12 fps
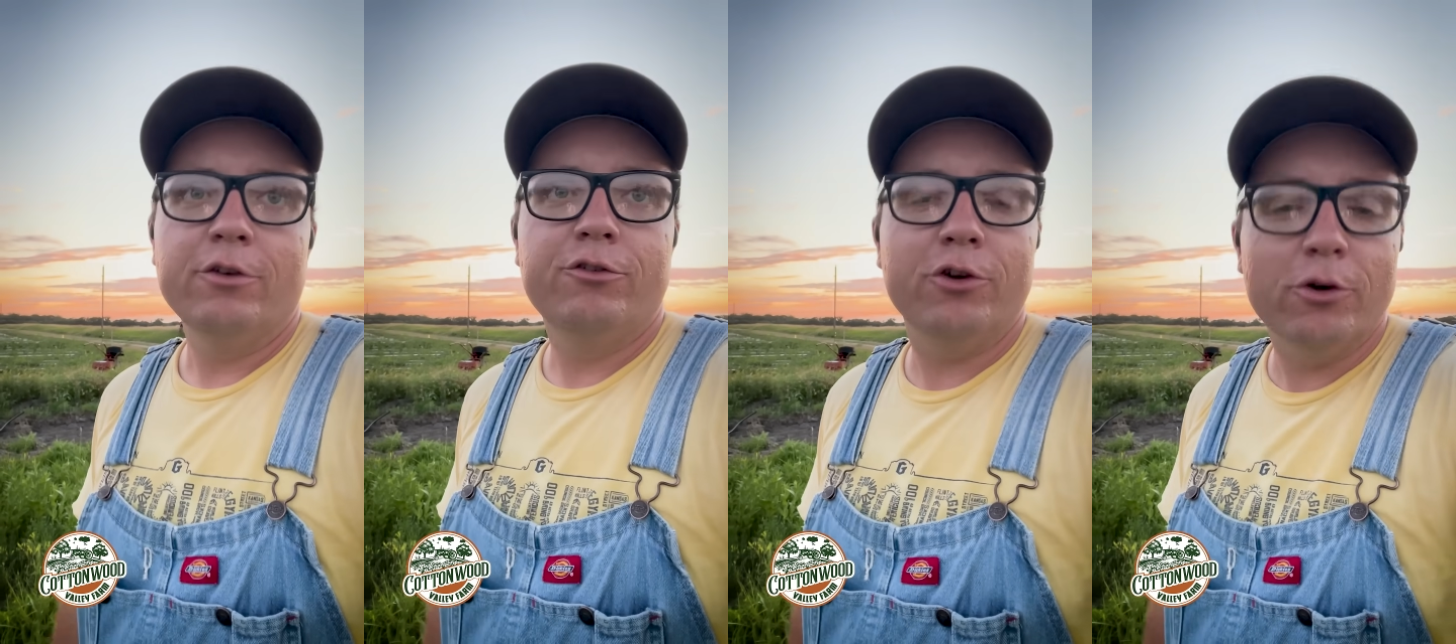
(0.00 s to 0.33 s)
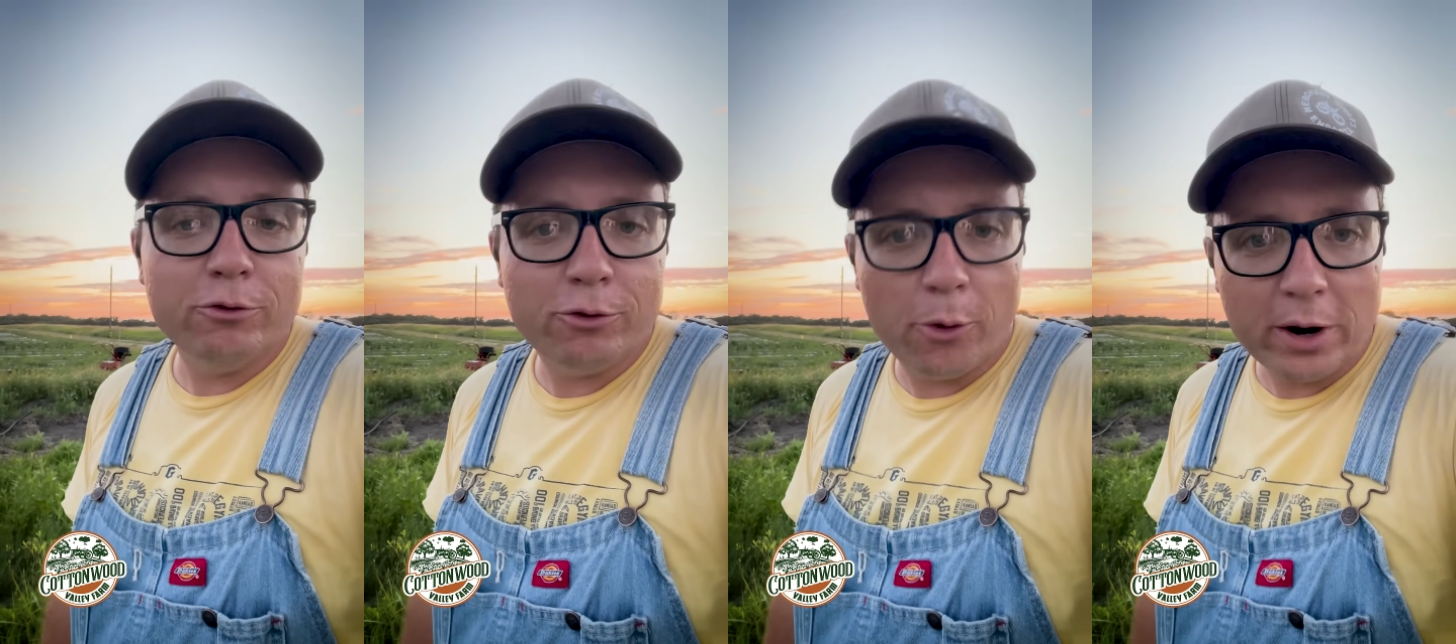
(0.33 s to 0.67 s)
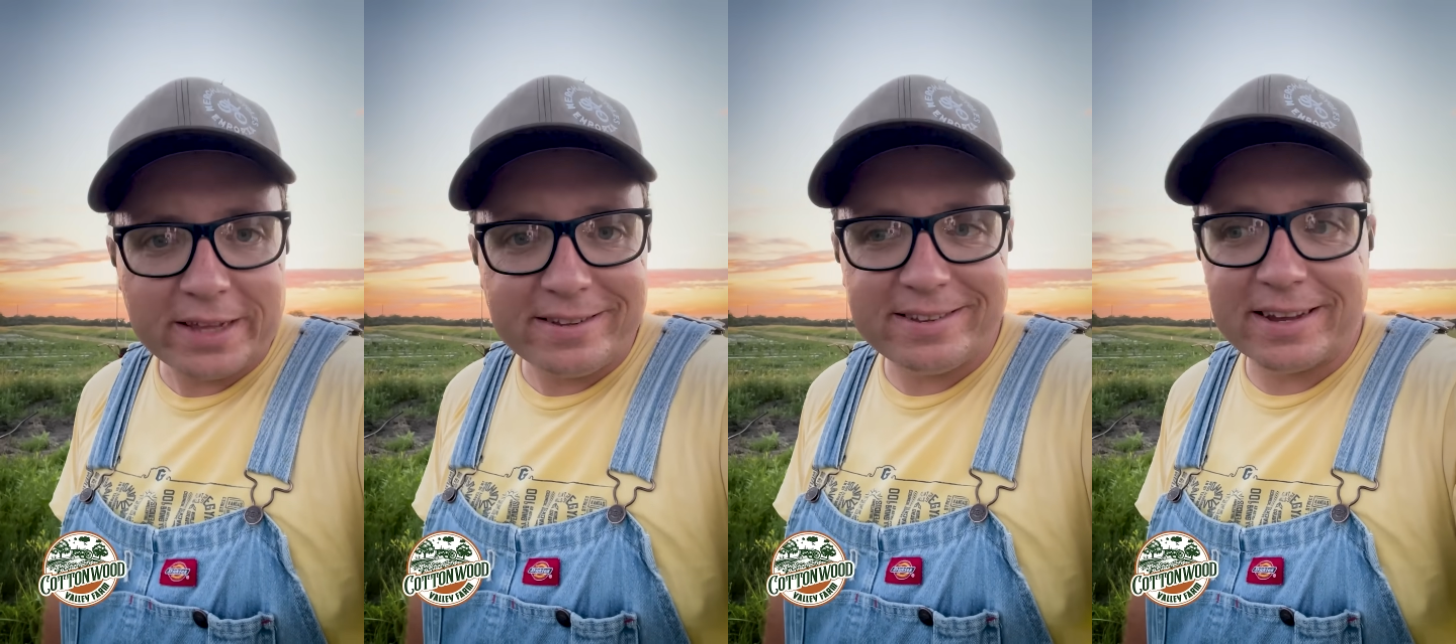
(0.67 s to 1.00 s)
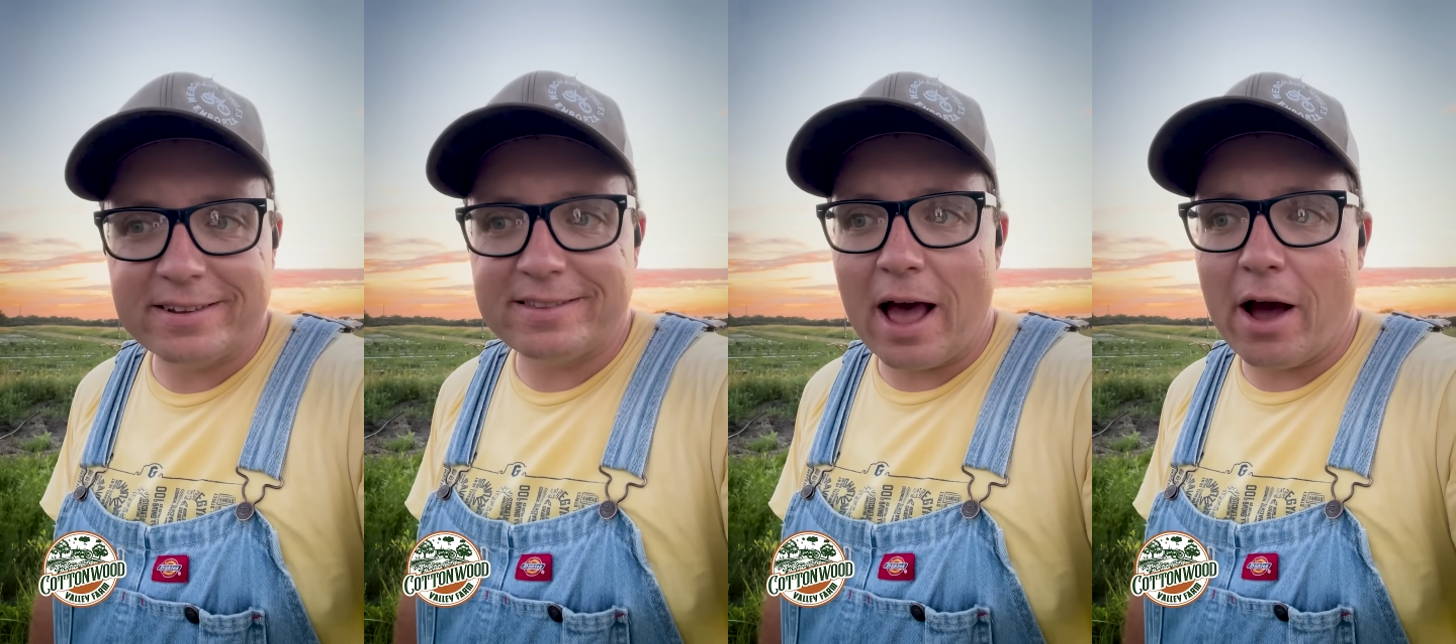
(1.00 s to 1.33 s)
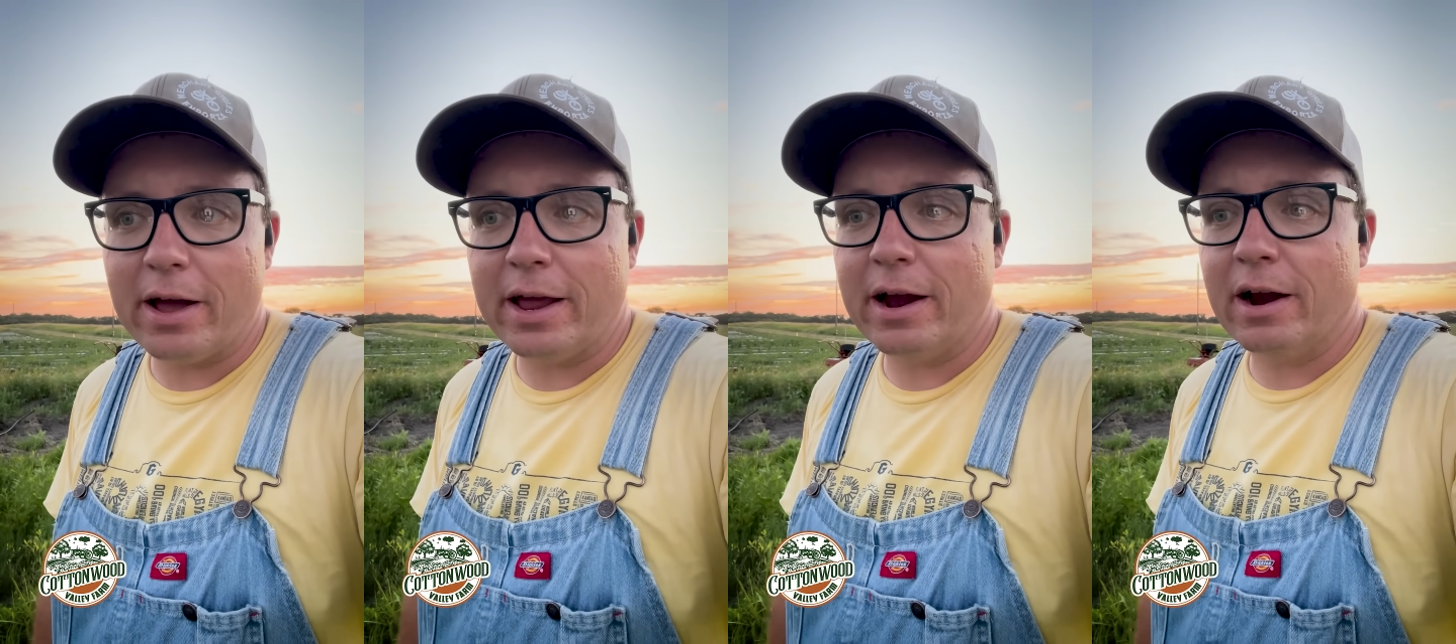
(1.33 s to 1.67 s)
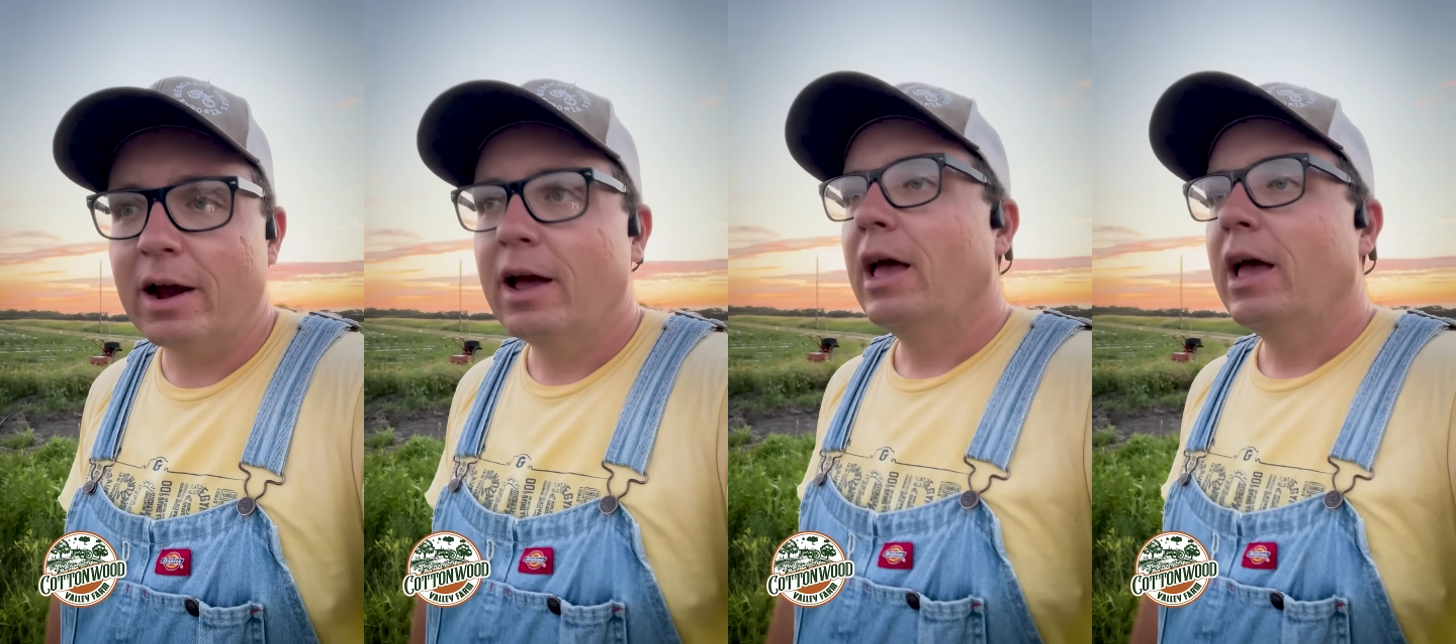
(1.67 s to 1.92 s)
June 26th out here,